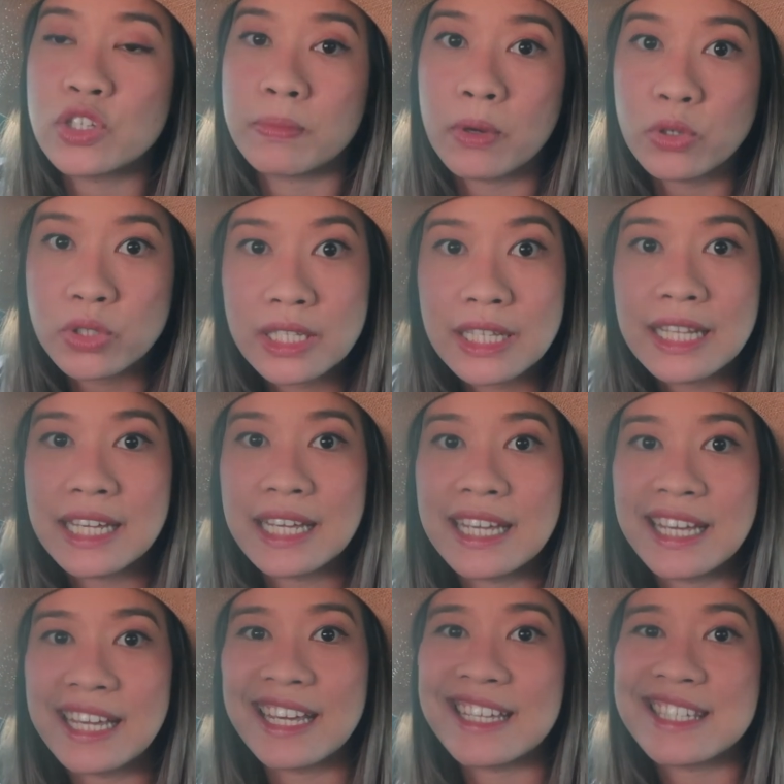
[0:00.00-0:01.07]

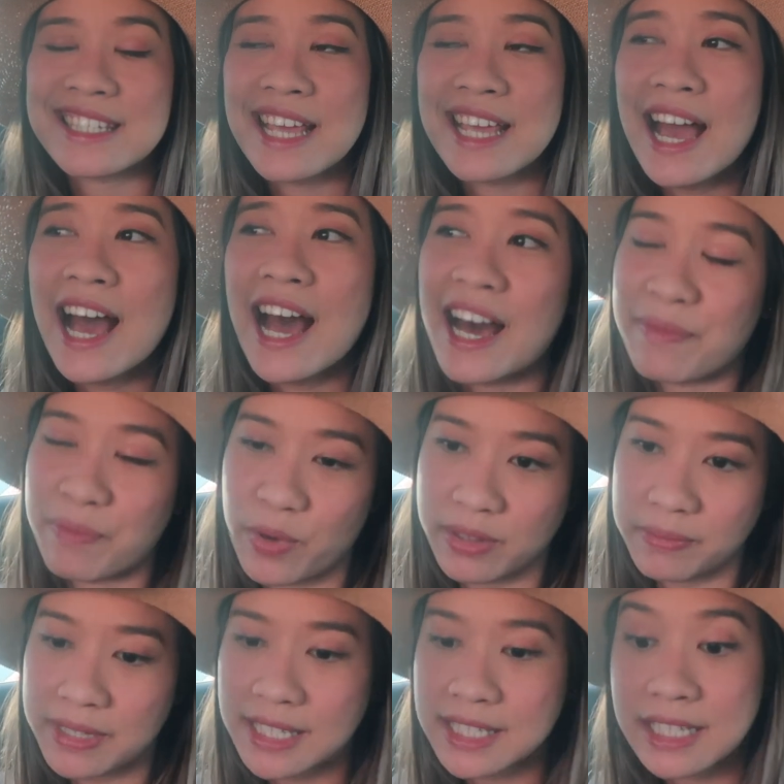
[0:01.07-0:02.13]
Supposedly his
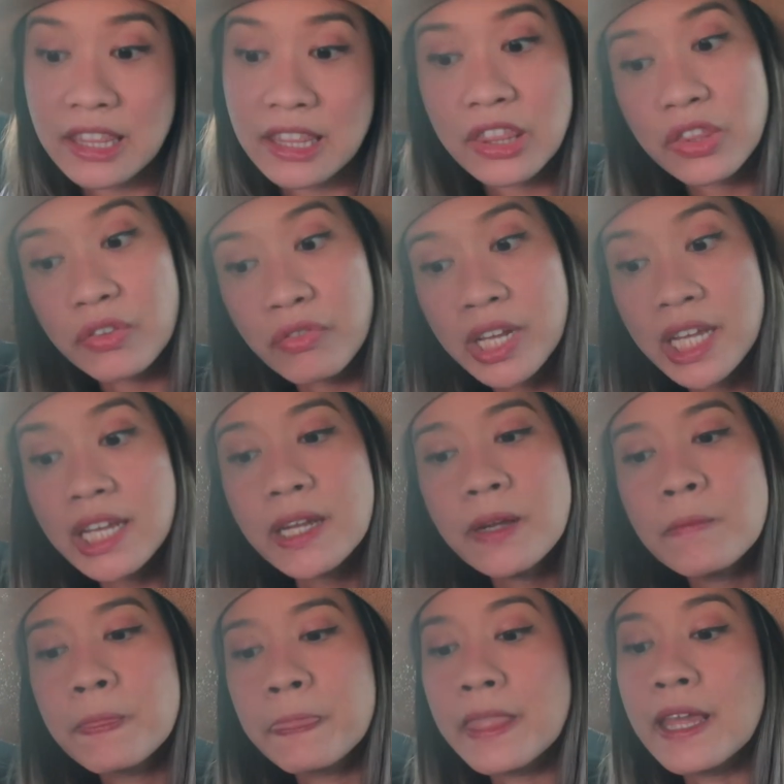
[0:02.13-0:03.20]
appointment is at 3,
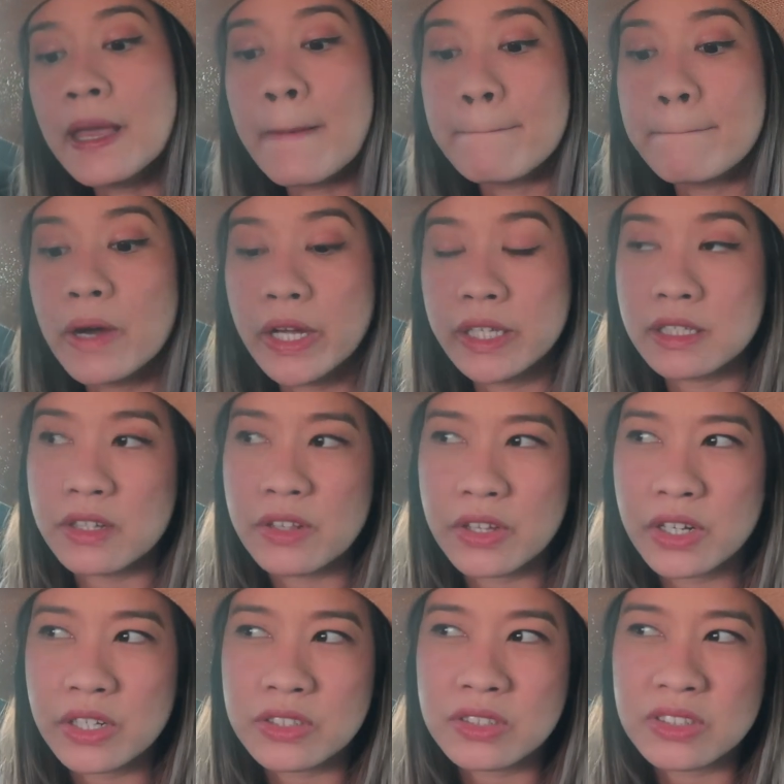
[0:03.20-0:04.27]
but
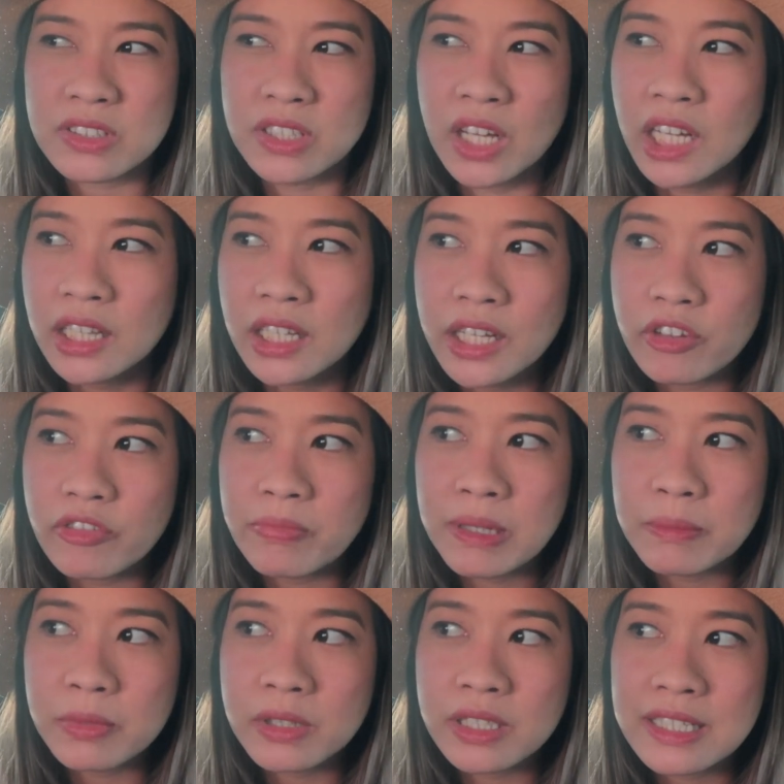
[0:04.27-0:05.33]
there's not a lot of
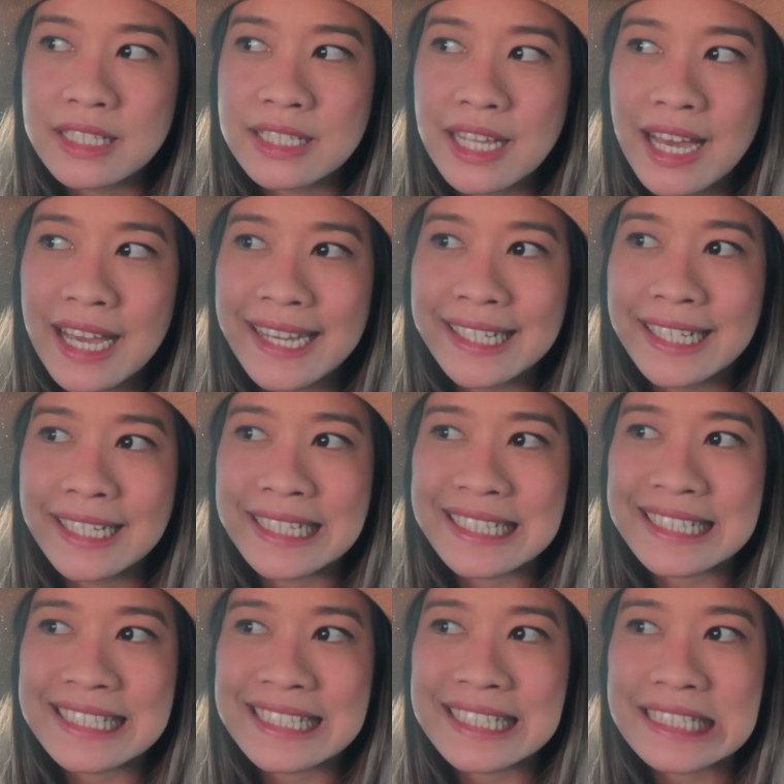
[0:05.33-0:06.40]
people inside, and
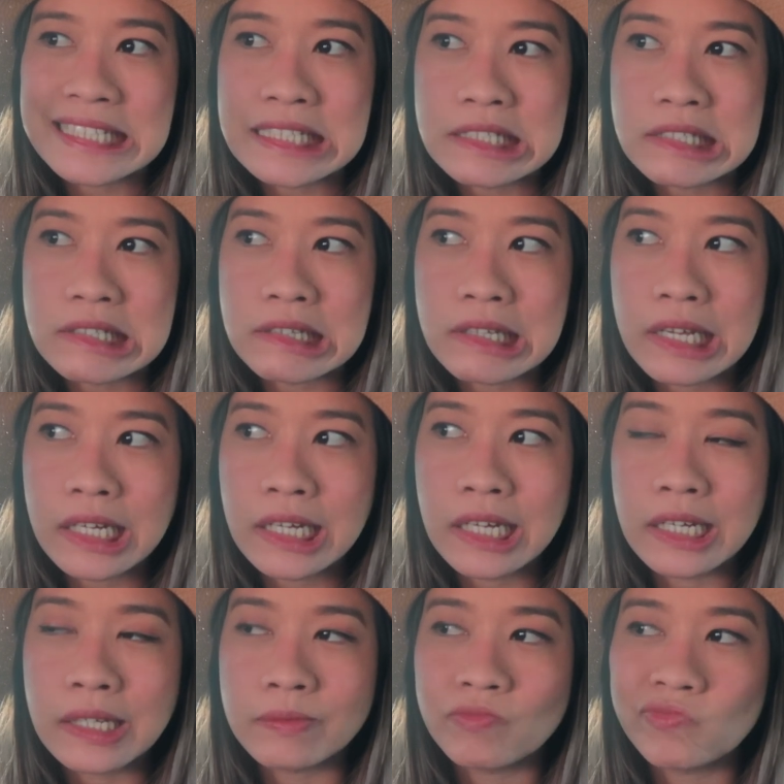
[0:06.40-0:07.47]
it's like
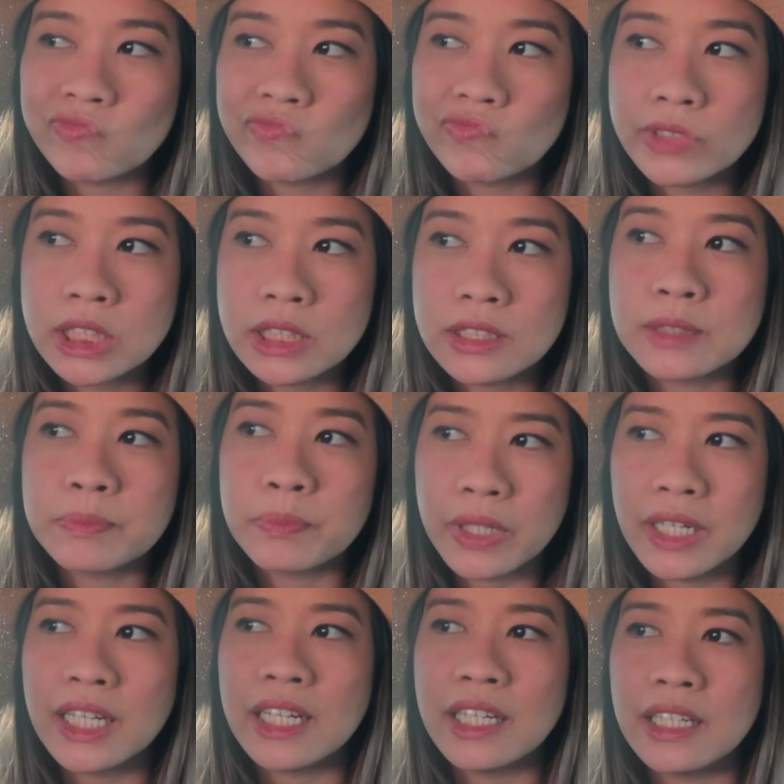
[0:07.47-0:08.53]
it's
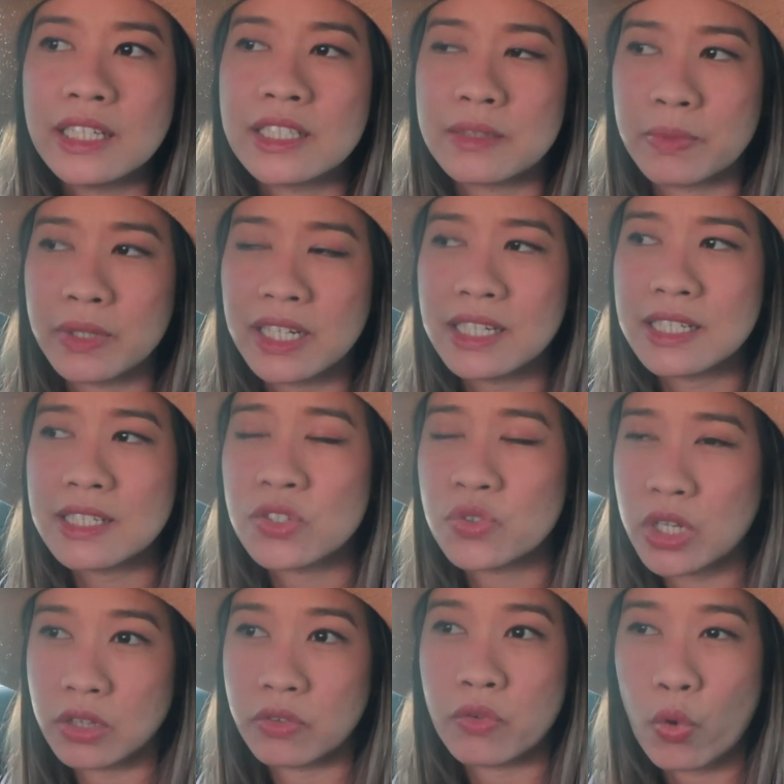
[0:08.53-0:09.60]
pretty
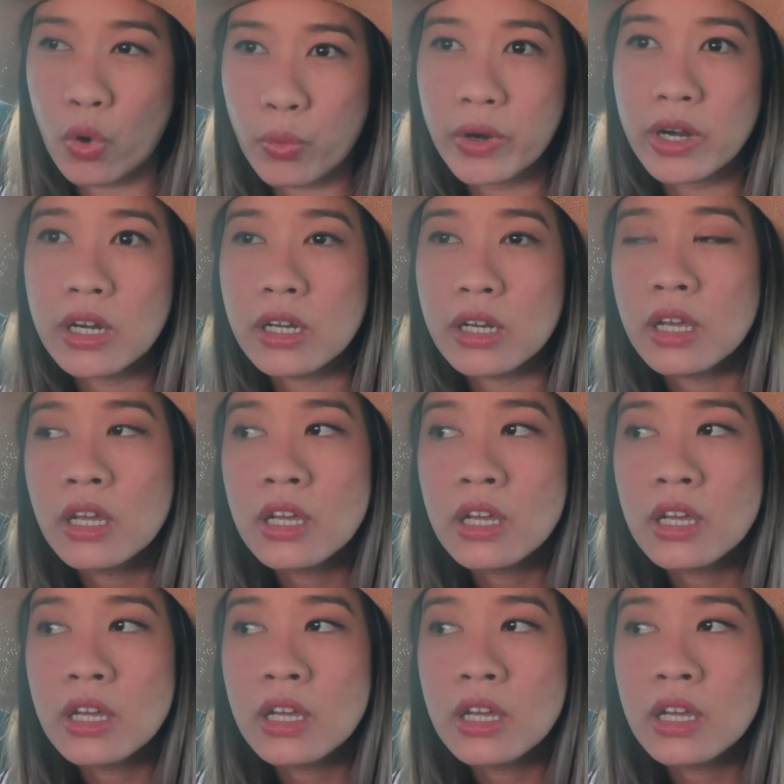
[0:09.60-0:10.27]
straightforward.